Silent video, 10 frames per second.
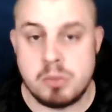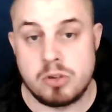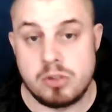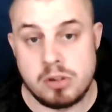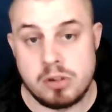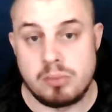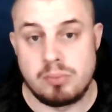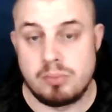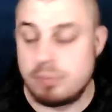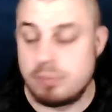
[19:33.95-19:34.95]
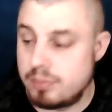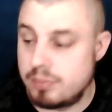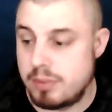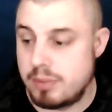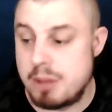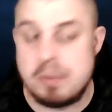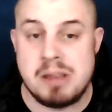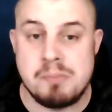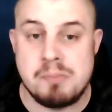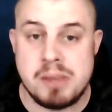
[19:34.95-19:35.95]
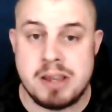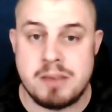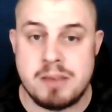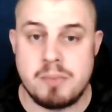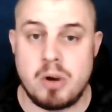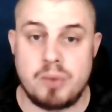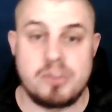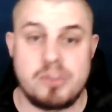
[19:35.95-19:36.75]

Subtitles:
son a B&B off the